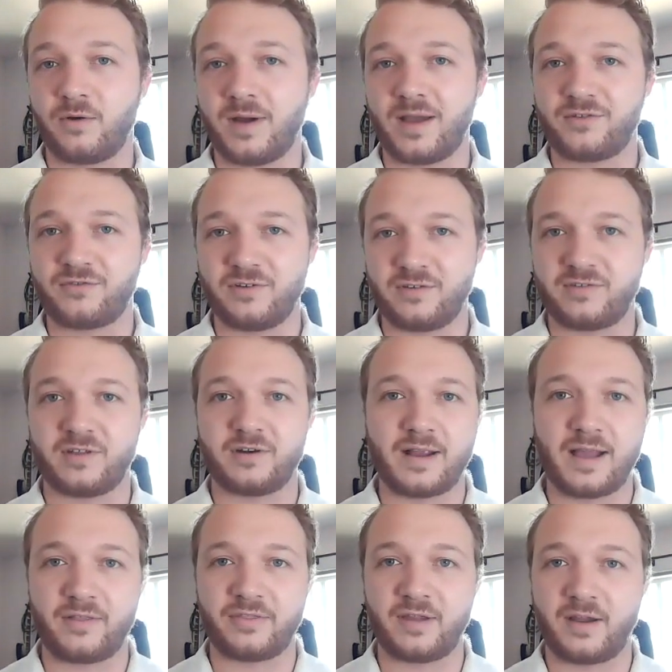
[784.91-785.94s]
the questions that
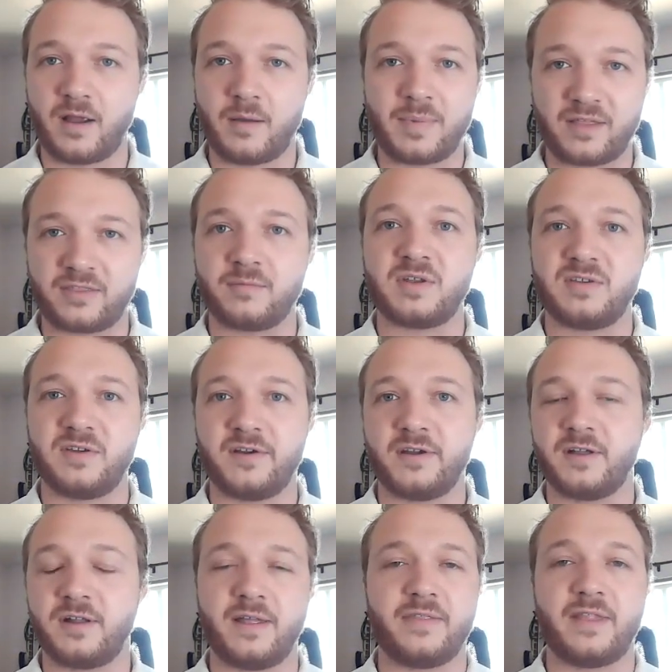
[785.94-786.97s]
are out there about the
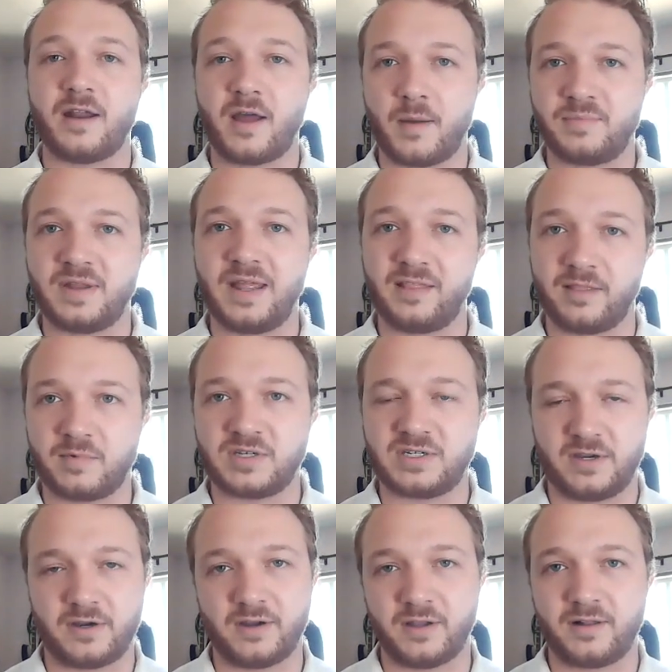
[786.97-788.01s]
material and then updating the
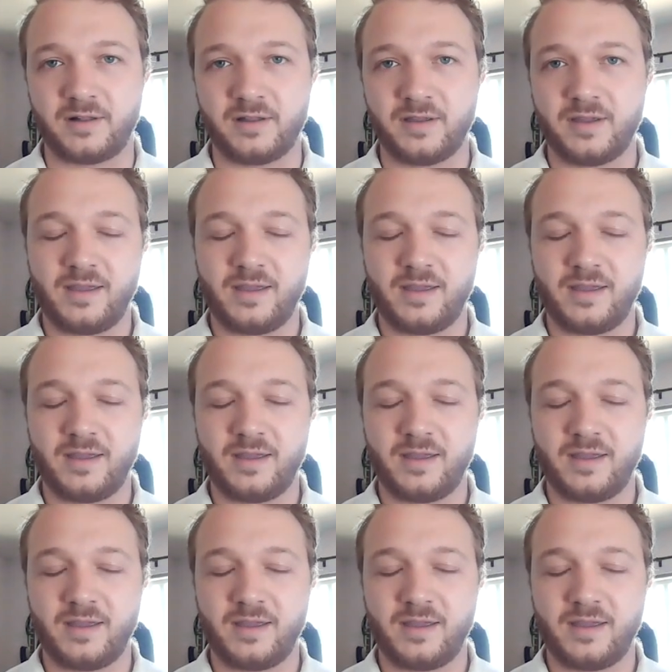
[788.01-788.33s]
material.